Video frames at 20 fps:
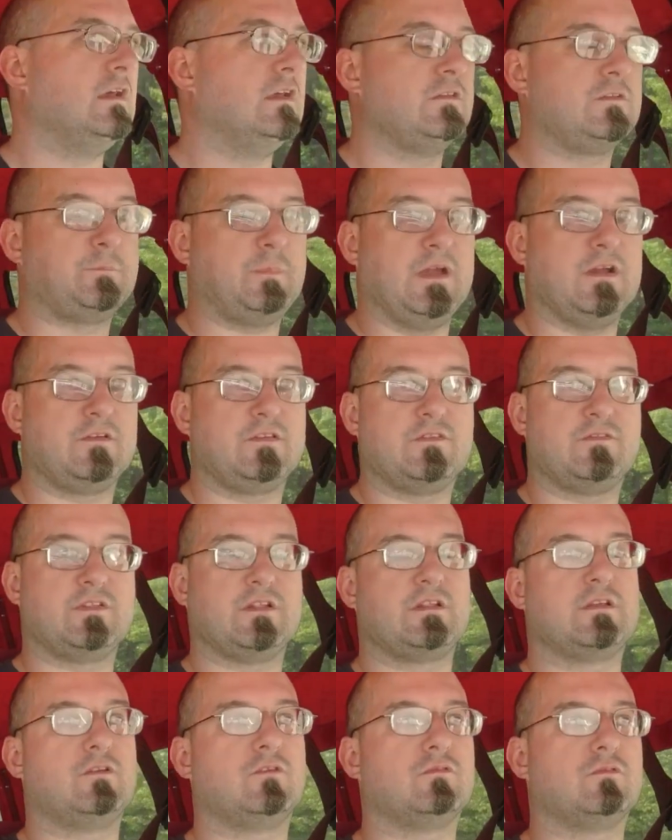spares of
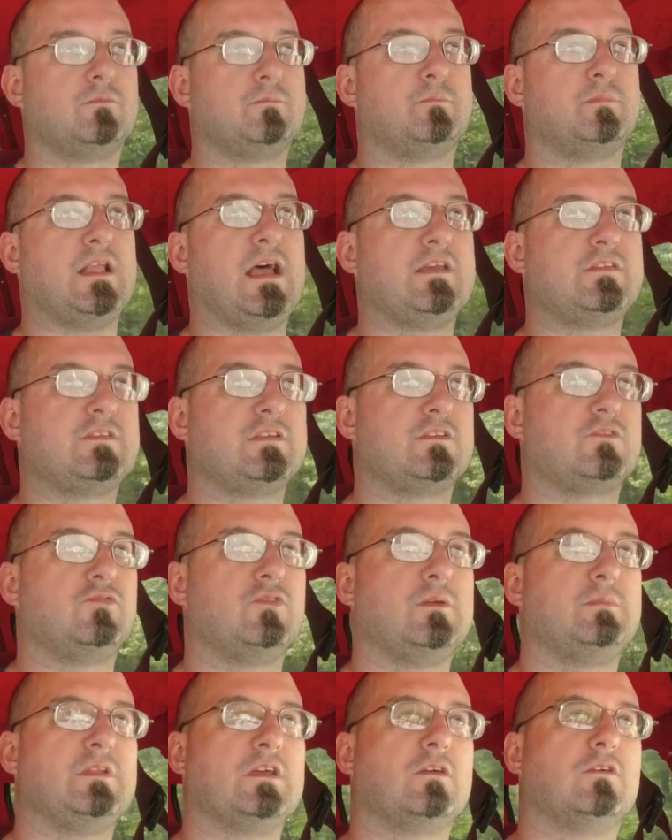the little plastic
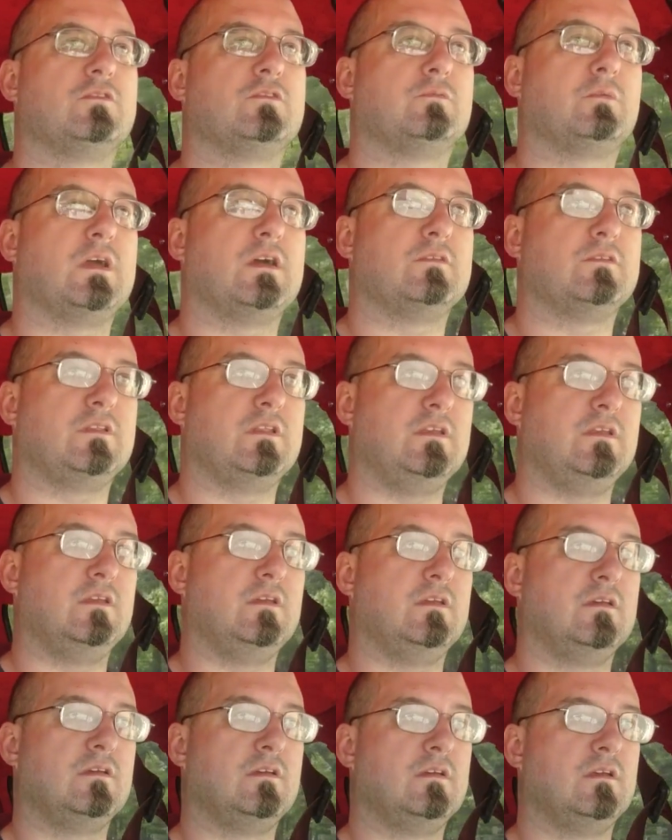trim that goes around
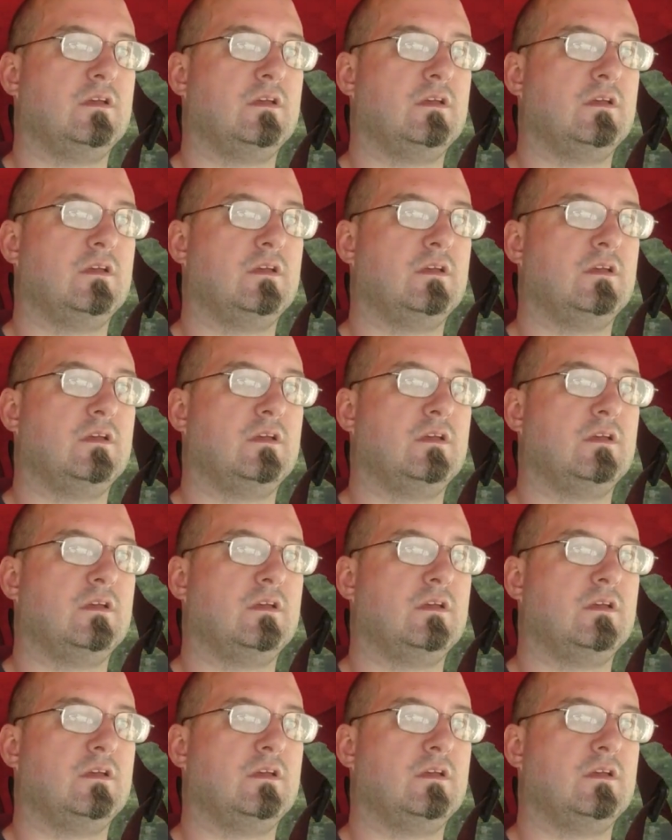the